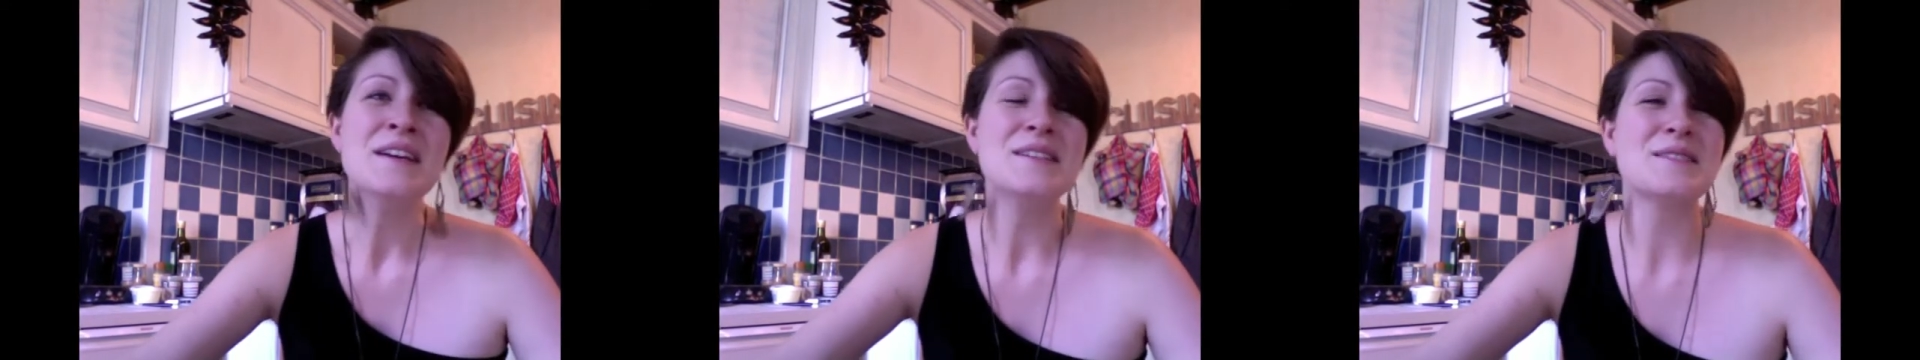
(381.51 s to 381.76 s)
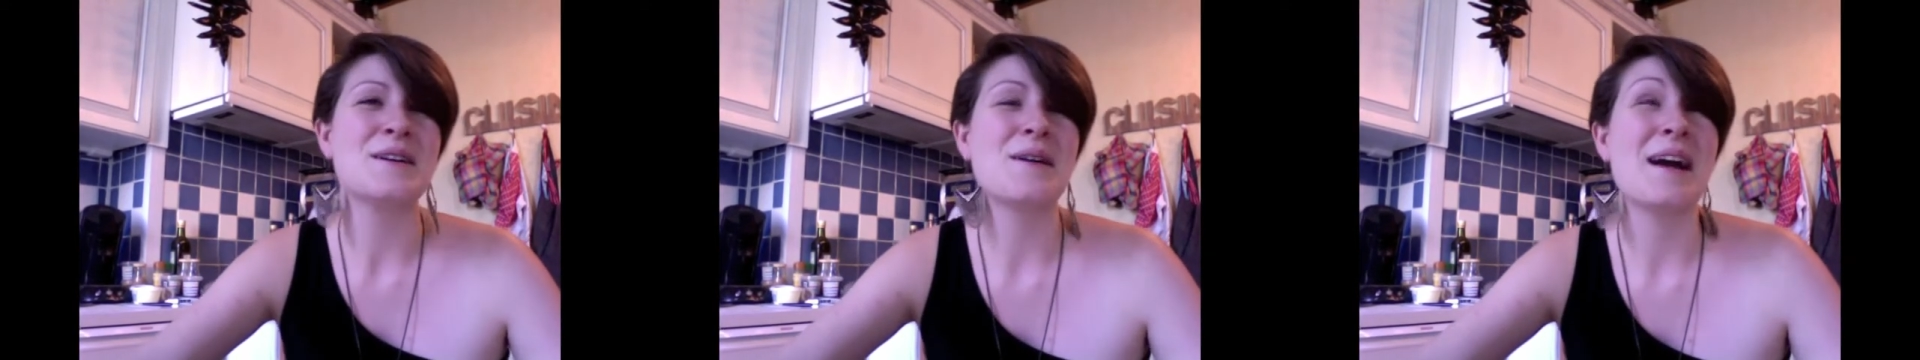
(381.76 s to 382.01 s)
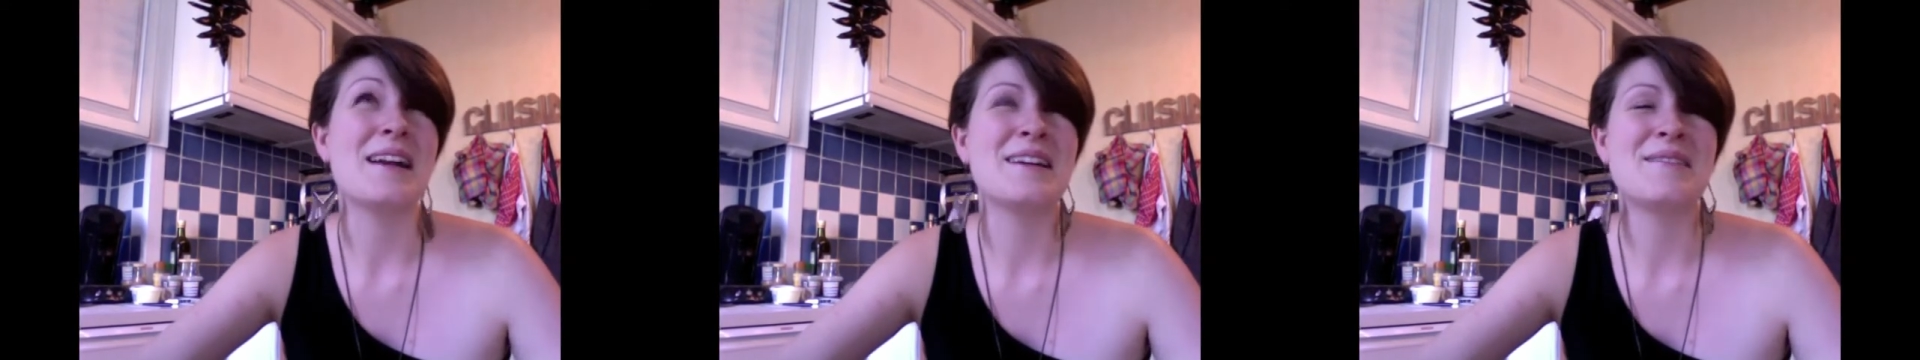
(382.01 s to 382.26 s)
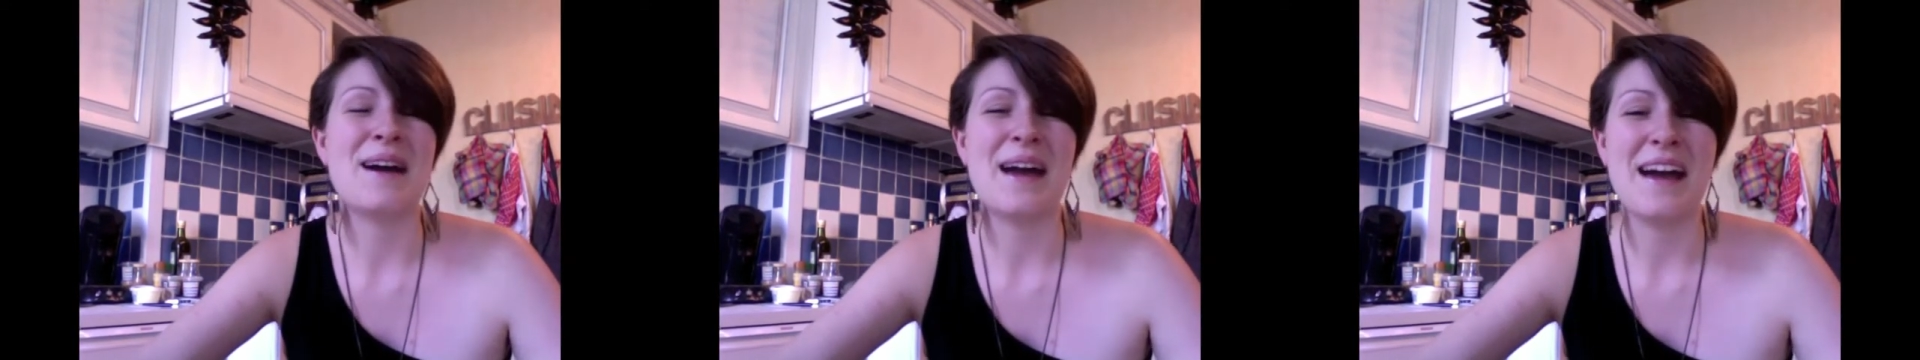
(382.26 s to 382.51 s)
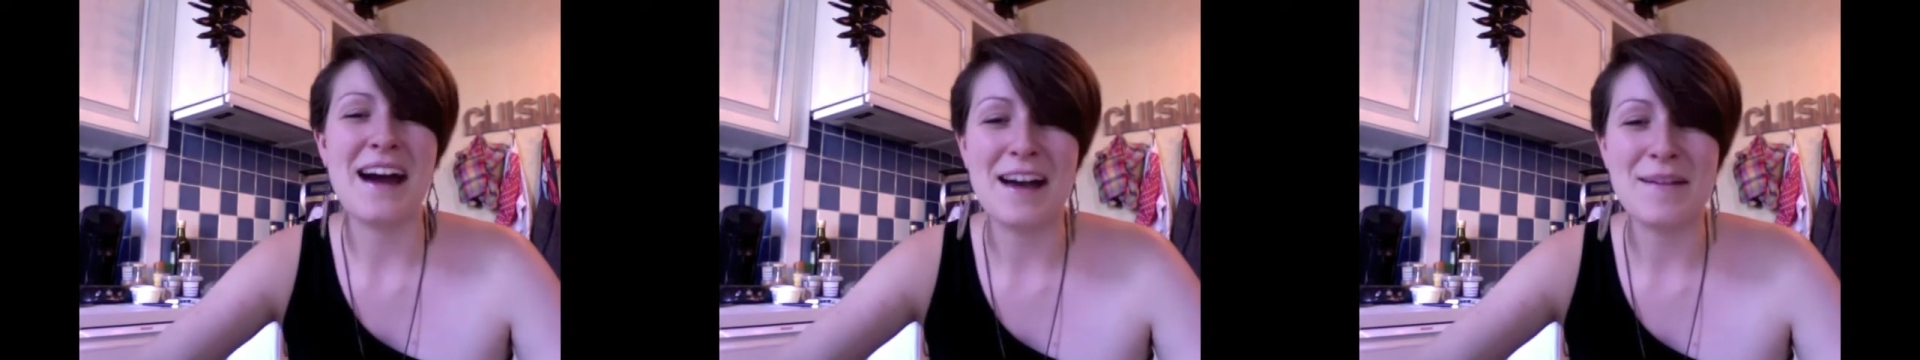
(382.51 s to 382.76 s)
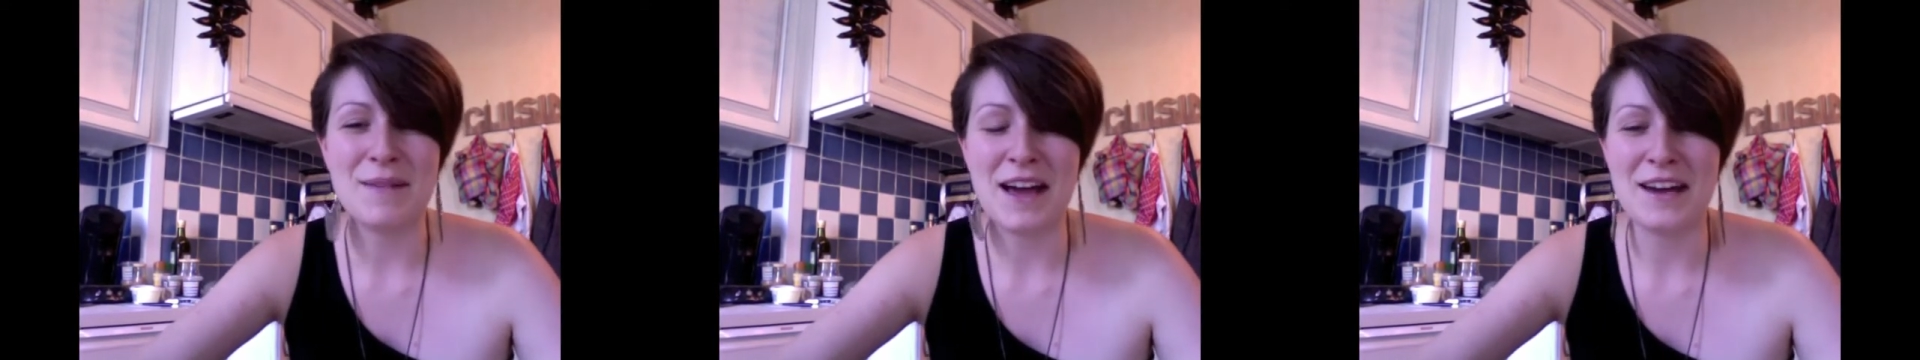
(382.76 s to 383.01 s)
So anyway,
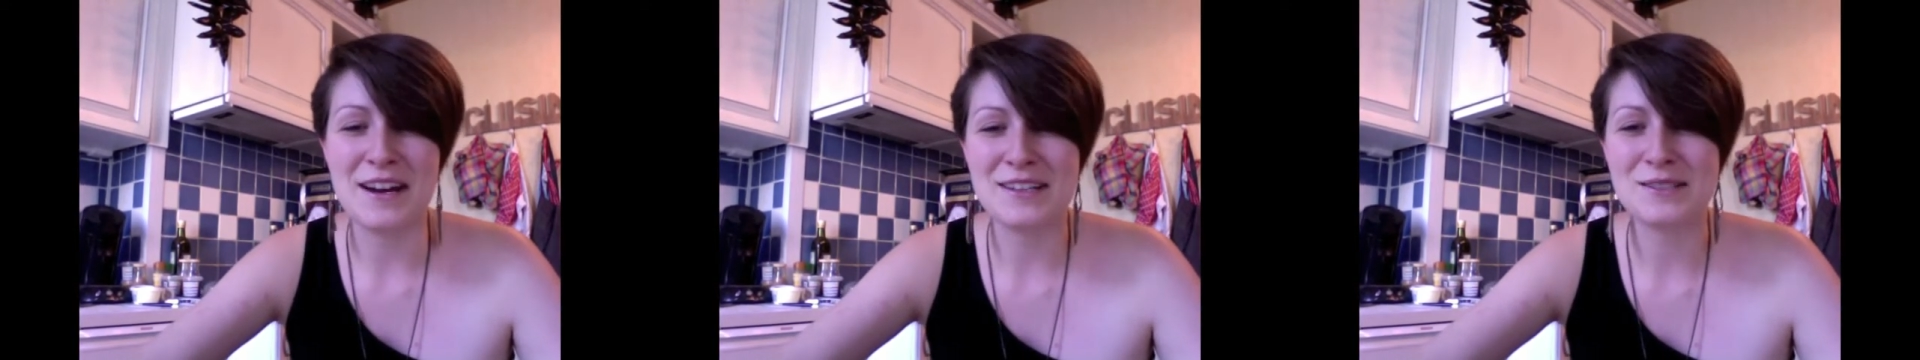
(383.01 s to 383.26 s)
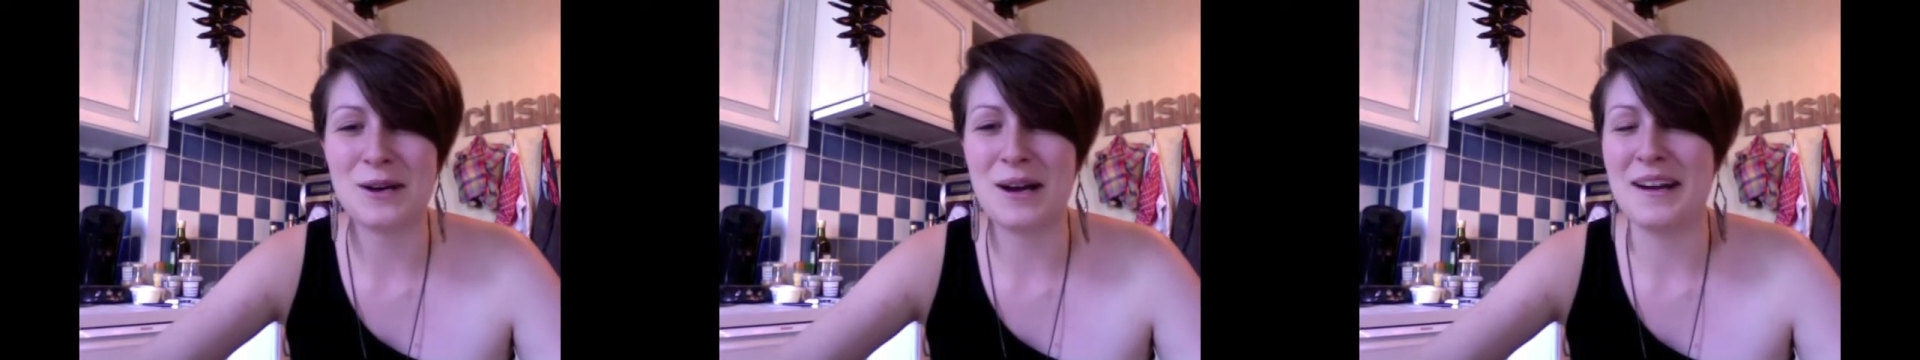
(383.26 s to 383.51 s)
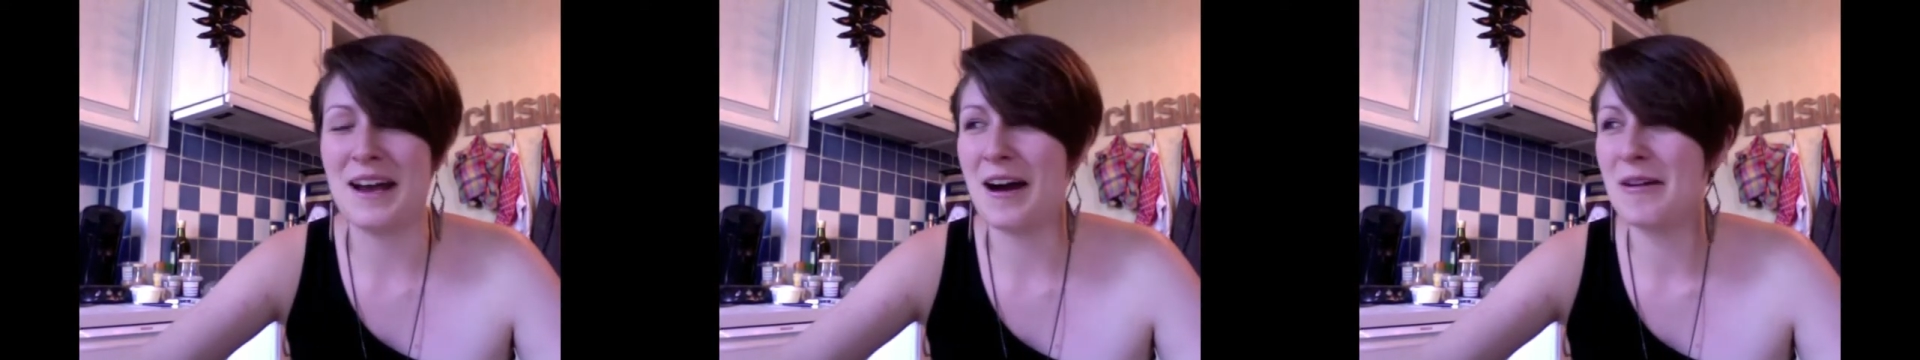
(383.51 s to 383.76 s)
my headache's gone now.